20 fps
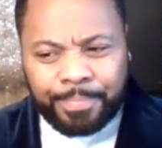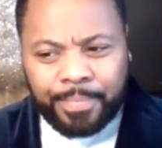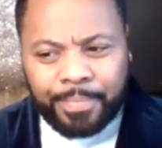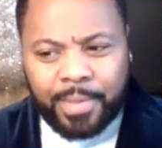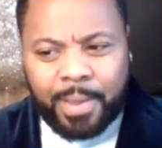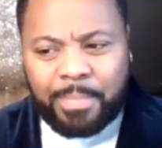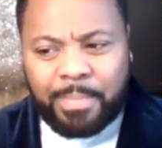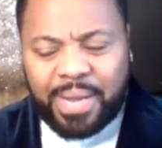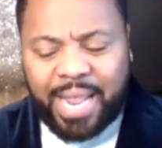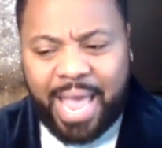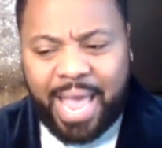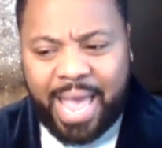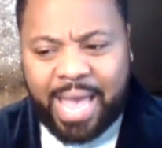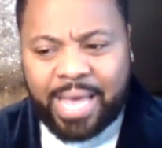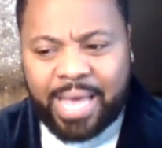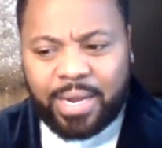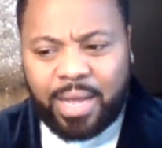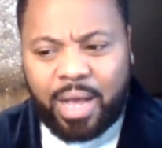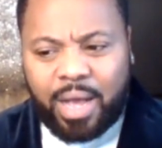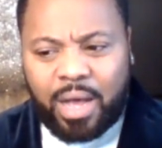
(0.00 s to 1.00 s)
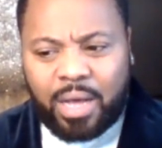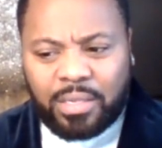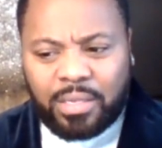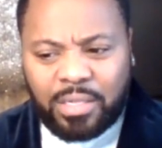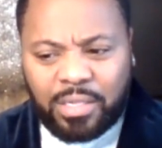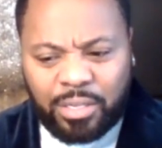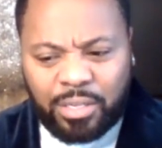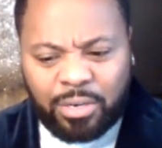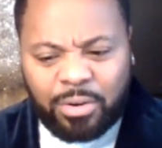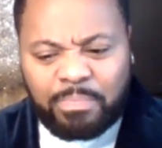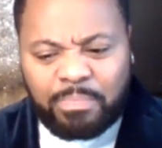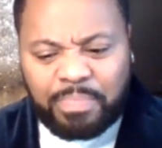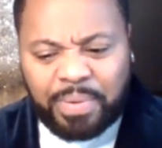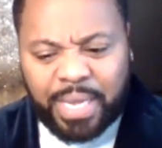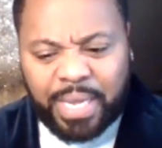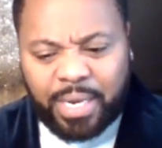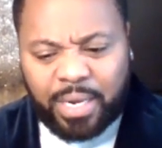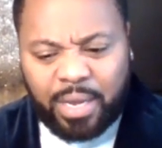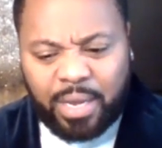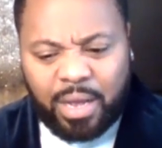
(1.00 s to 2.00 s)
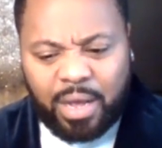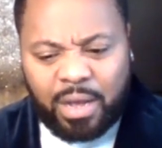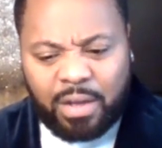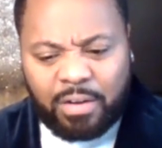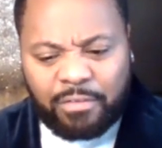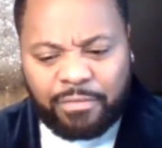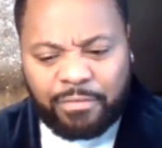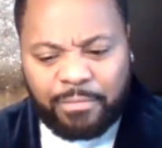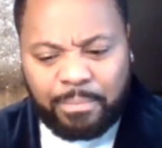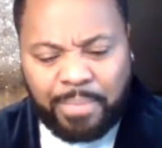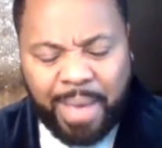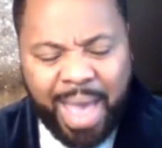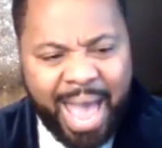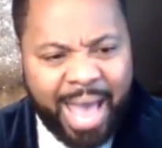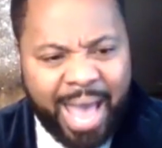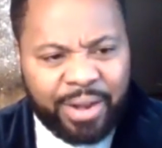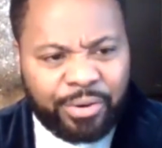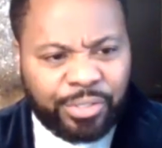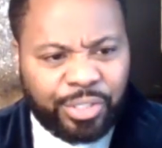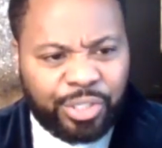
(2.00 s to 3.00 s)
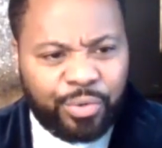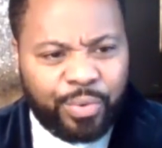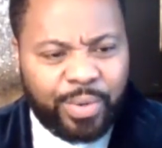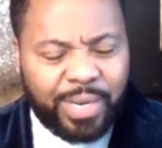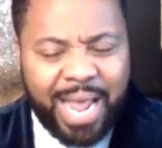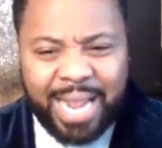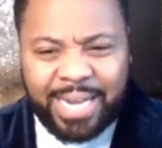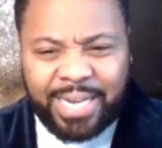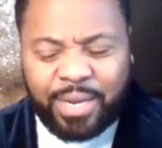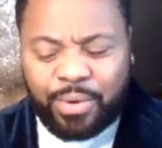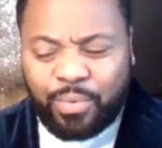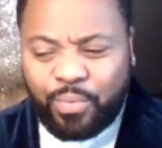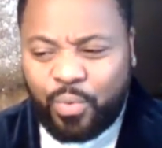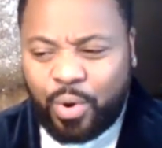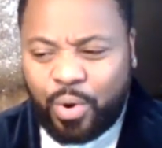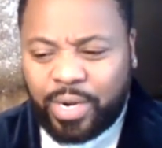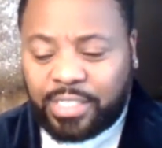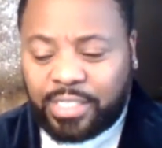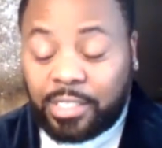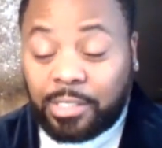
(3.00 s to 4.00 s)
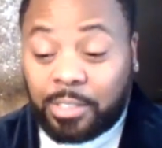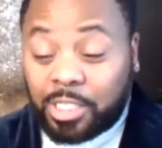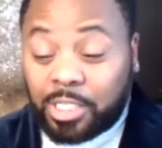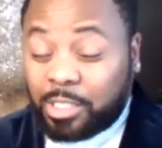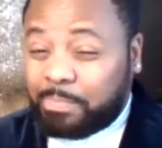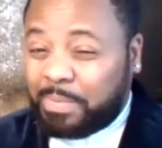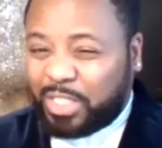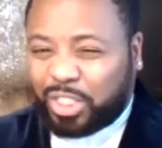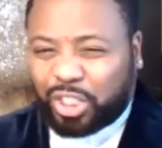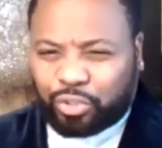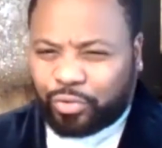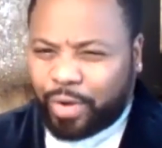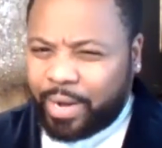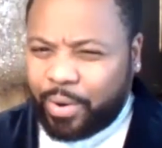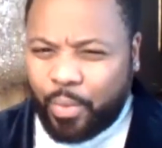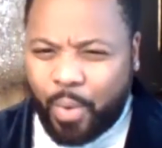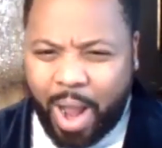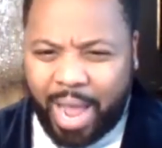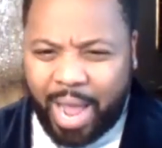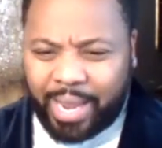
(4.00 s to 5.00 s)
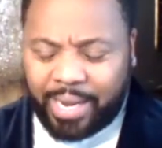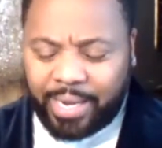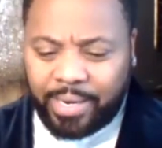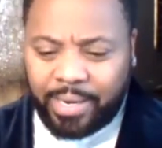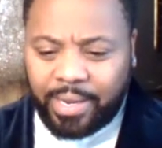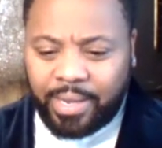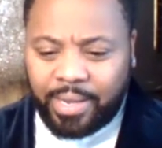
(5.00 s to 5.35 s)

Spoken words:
but had a little bit of pattern to it. I didn't want it to just be straight white.